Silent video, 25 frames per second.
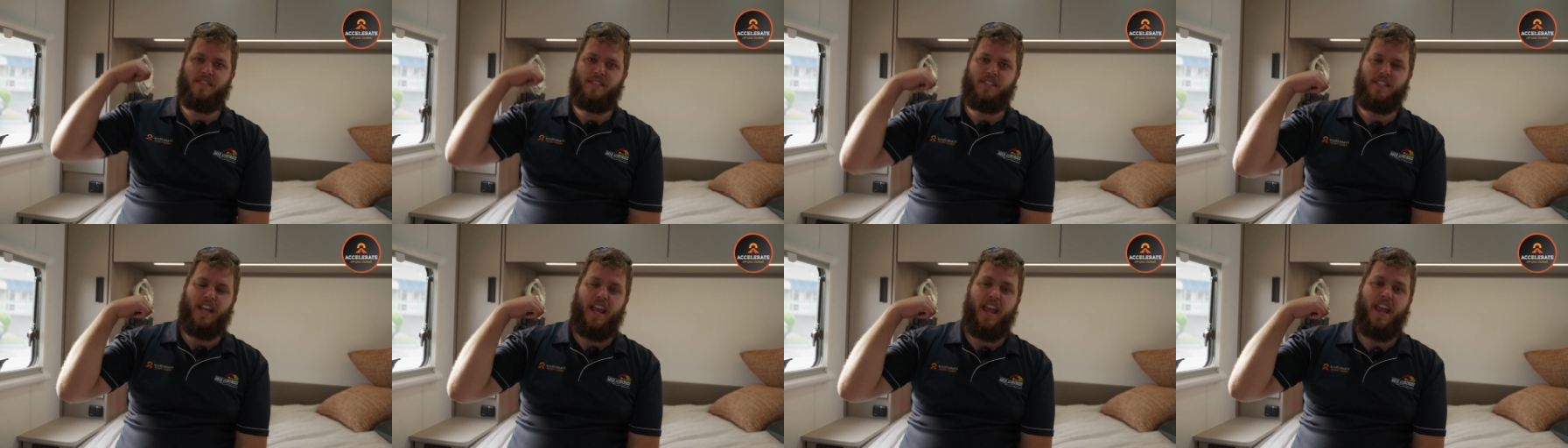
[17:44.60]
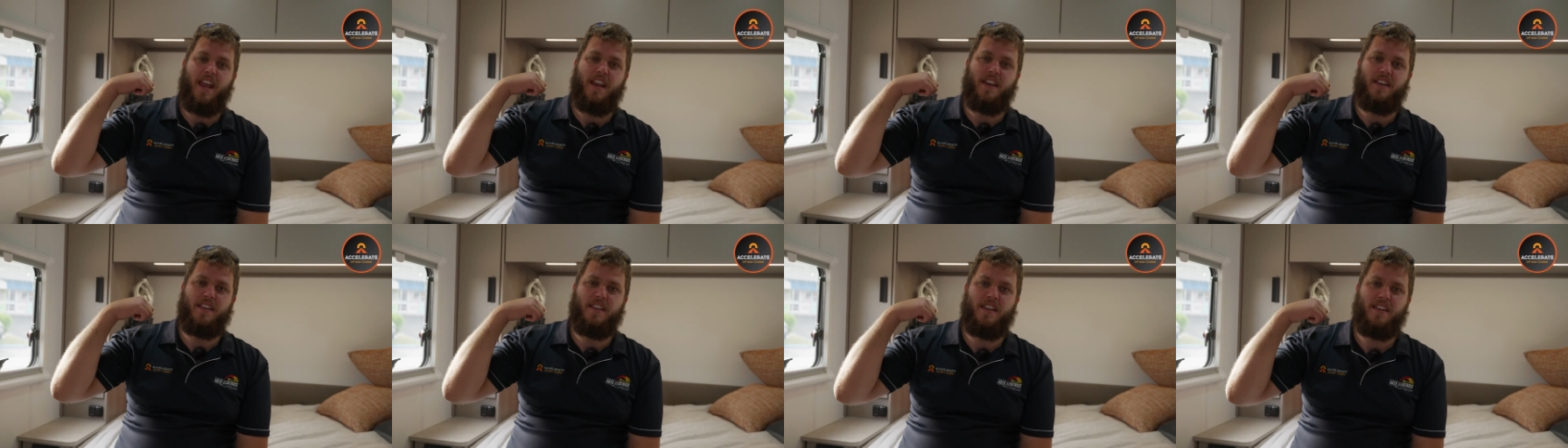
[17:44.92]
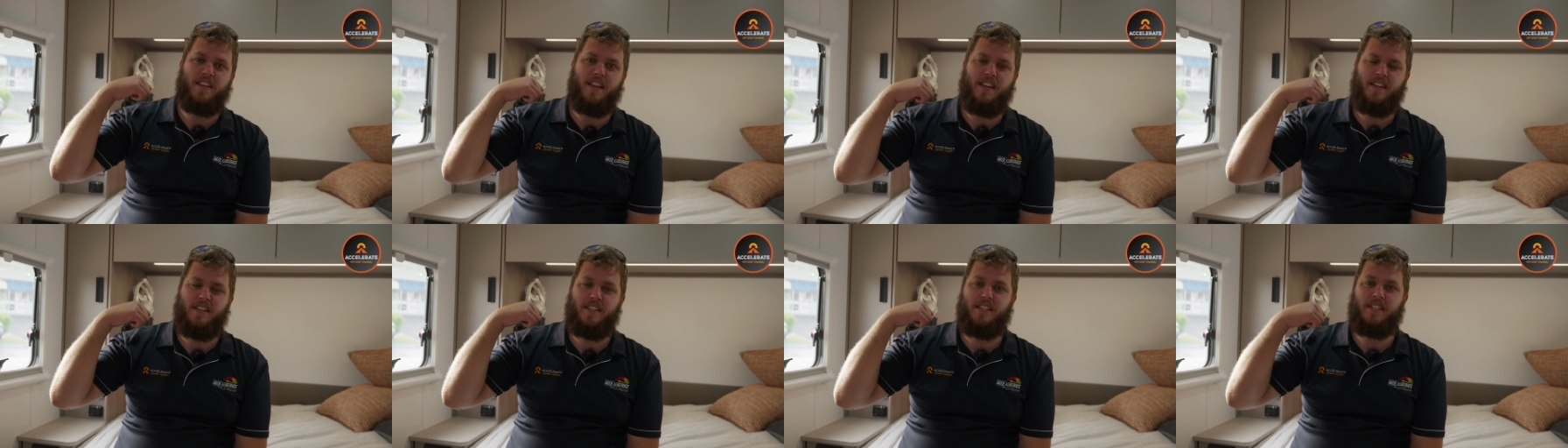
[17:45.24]

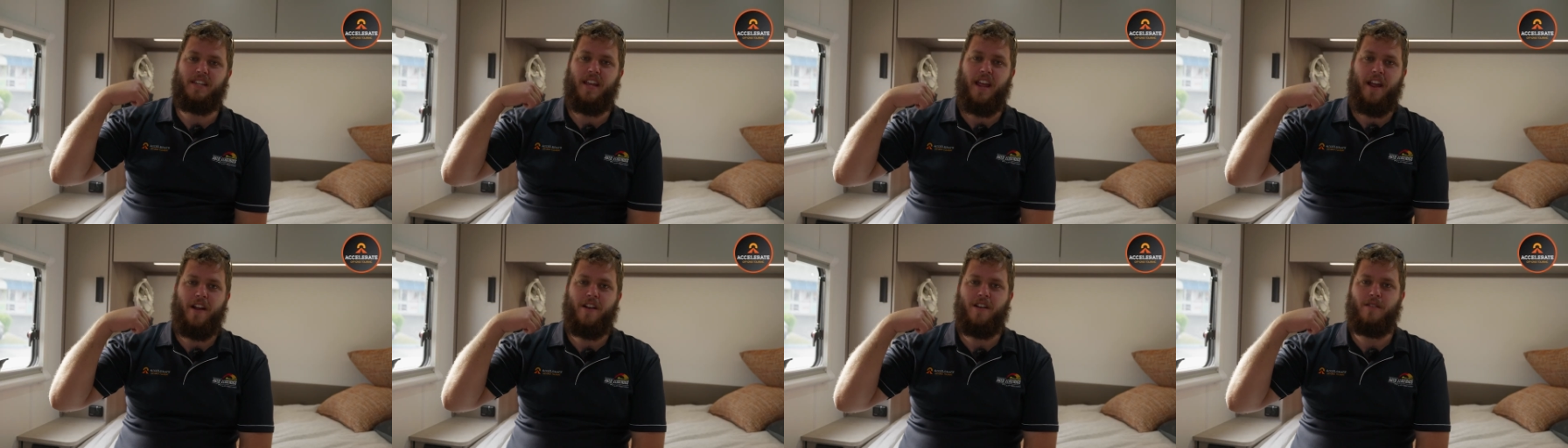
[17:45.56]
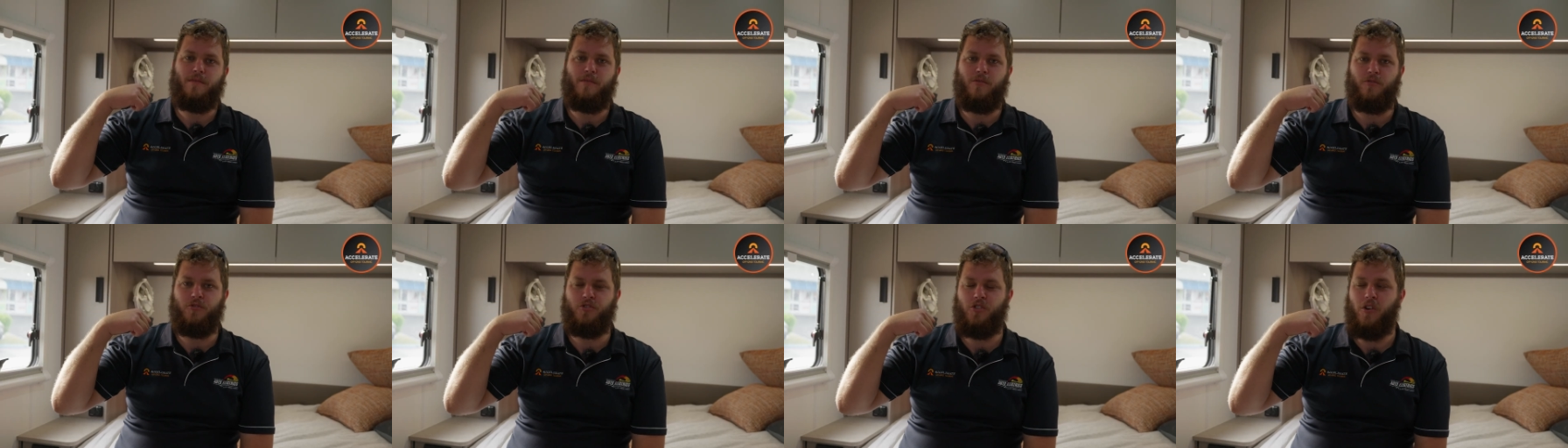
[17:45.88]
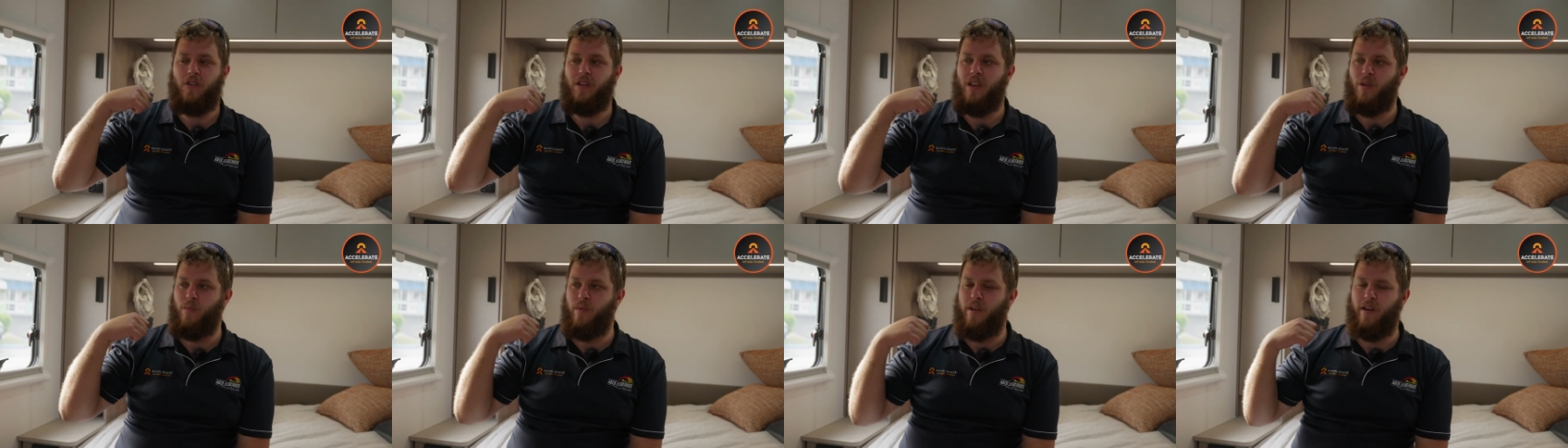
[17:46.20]
standard terrible
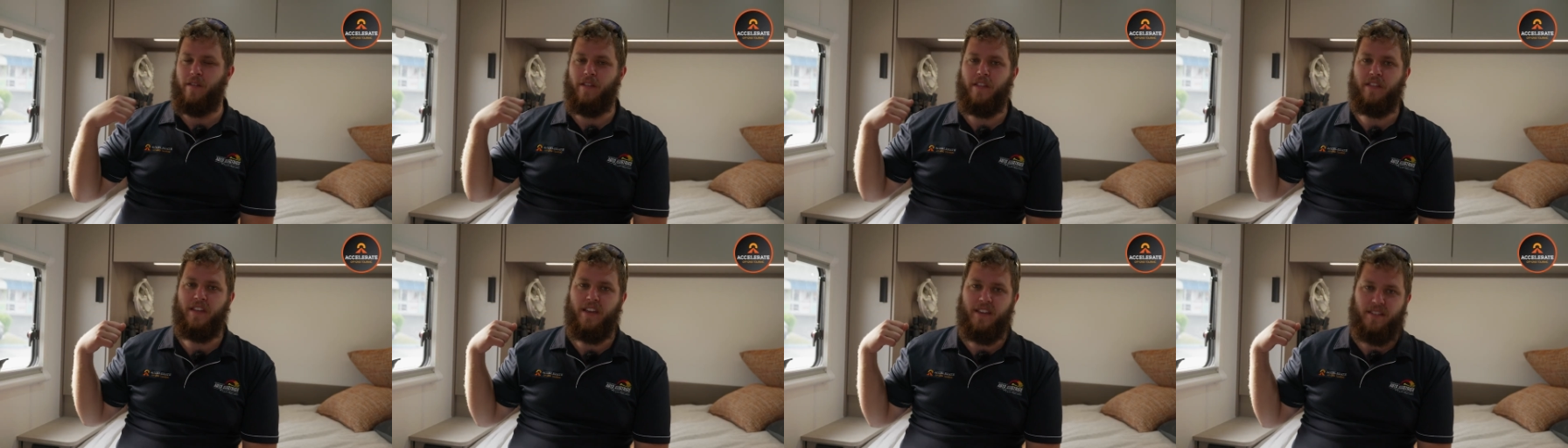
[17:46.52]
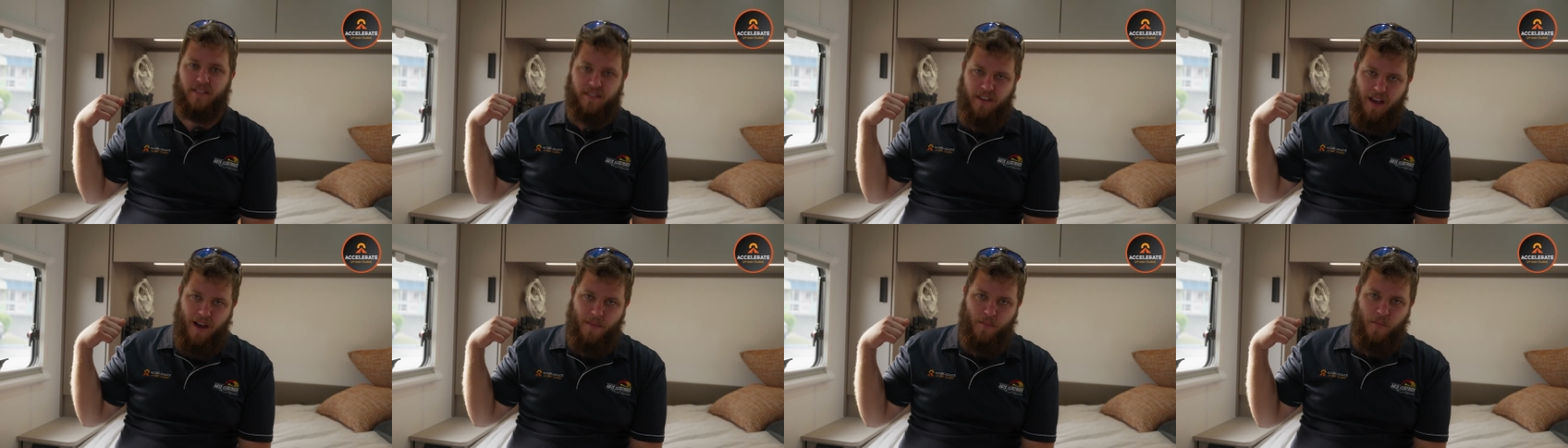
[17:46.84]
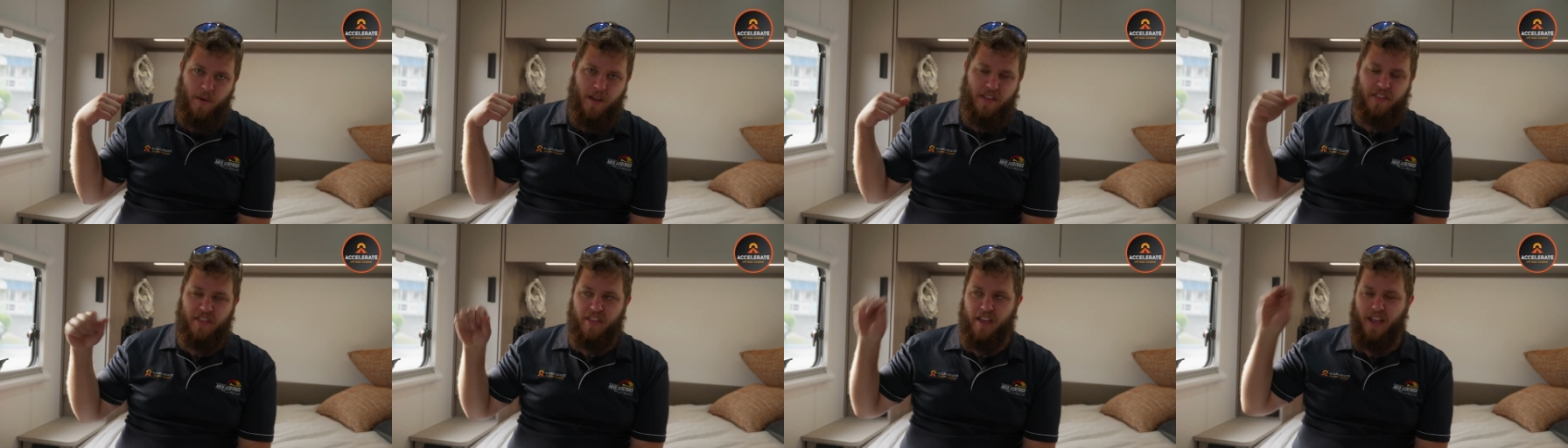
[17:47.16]
jockey wheel that these
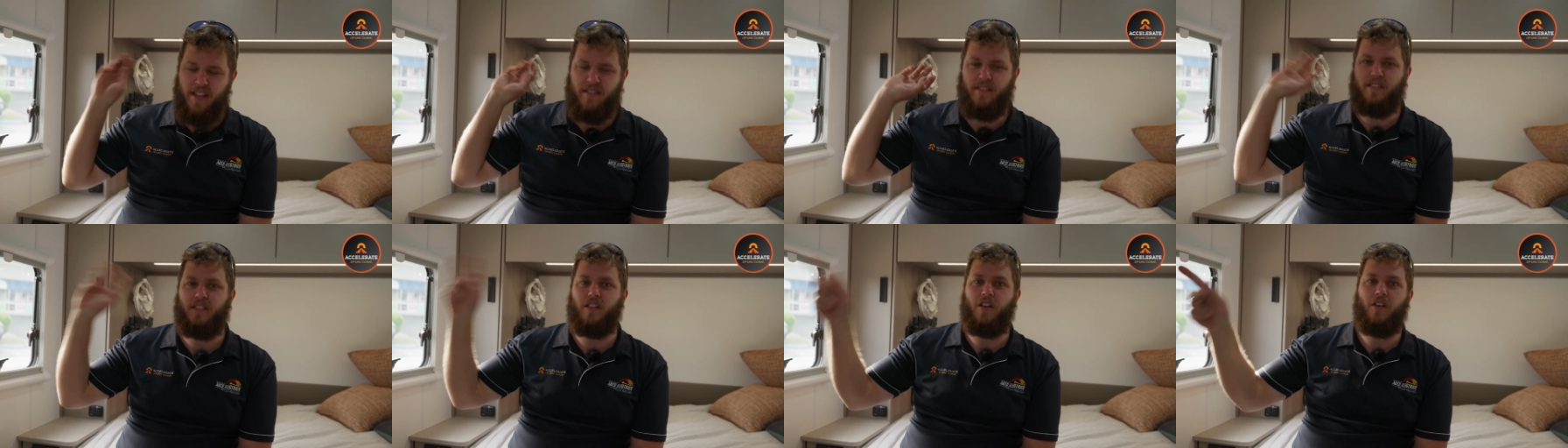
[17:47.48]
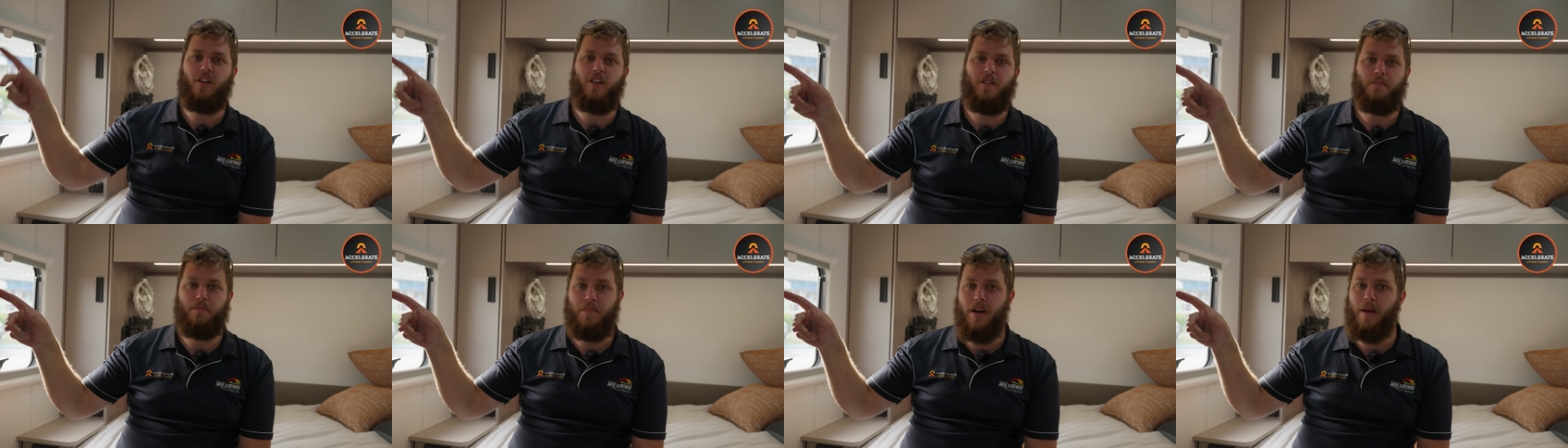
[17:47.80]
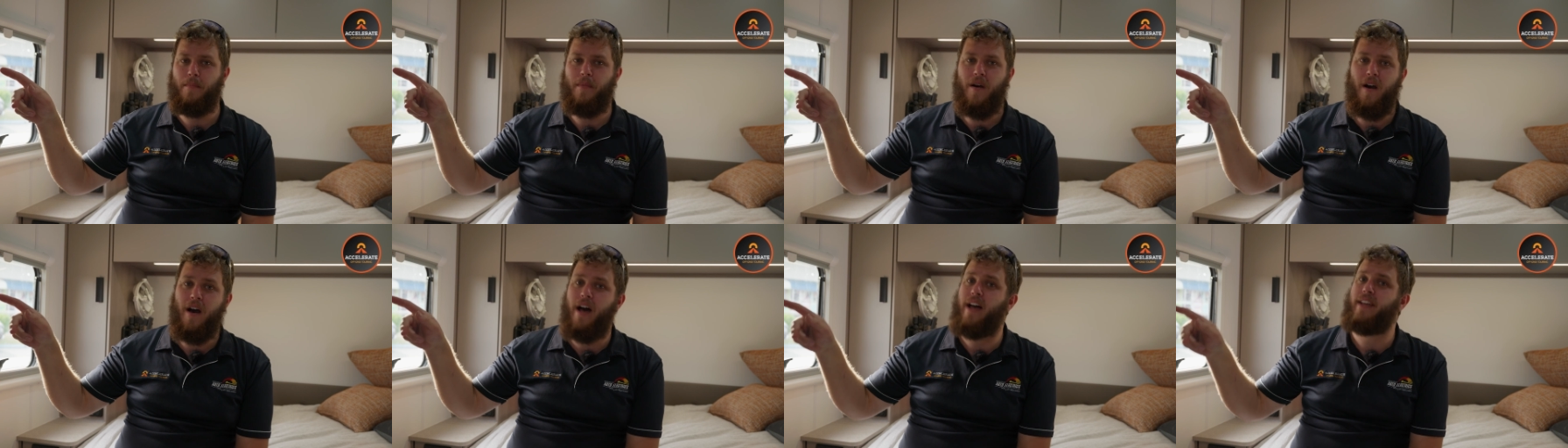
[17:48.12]
come with. It's gone,
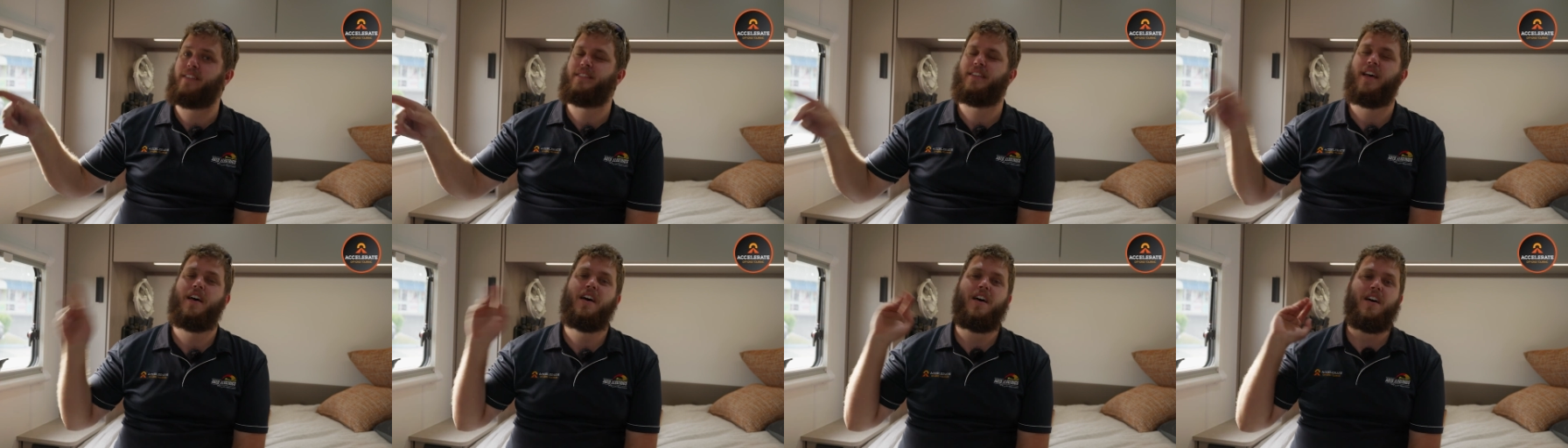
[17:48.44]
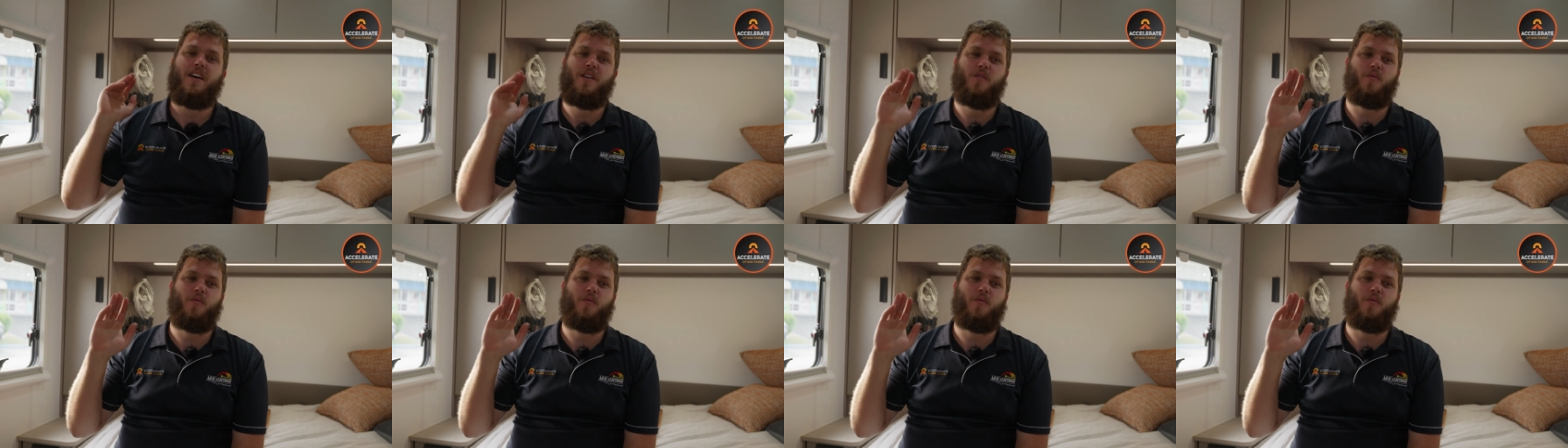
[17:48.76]
bye-byes.